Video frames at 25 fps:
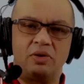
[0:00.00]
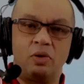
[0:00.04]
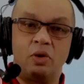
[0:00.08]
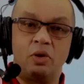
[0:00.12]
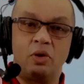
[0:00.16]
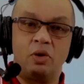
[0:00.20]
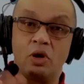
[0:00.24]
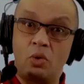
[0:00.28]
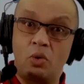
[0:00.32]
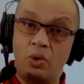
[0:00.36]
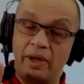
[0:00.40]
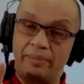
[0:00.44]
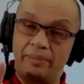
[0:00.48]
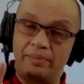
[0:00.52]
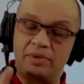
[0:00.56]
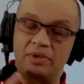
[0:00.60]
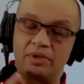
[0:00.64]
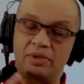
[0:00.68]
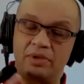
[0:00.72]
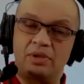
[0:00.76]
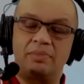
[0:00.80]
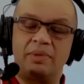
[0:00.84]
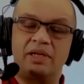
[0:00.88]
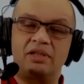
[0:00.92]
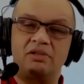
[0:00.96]
or
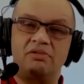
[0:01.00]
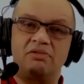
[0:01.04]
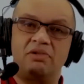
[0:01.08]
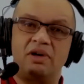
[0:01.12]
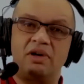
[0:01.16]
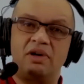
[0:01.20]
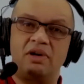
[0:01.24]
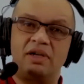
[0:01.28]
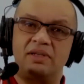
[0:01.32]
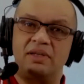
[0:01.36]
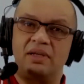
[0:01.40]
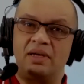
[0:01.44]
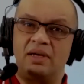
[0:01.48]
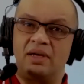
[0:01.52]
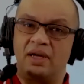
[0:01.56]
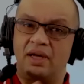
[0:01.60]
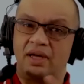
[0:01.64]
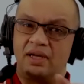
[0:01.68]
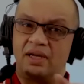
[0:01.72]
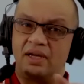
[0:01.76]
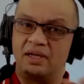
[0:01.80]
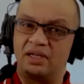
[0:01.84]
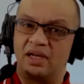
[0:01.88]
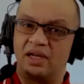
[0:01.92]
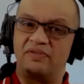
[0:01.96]
equipped to make the right
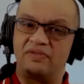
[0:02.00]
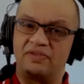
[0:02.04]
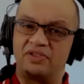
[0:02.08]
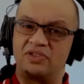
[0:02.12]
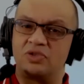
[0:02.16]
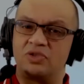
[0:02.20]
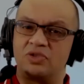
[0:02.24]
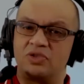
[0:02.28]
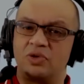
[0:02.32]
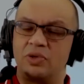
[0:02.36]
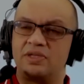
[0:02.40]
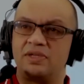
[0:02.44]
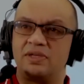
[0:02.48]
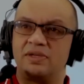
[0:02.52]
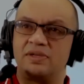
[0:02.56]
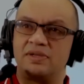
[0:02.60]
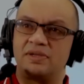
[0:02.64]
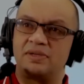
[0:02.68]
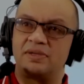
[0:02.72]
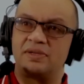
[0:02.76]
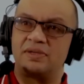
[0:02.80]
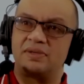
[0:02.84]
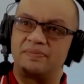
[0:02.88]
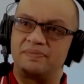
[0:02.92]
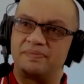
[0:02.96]
and tough
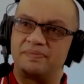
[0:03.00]
choices.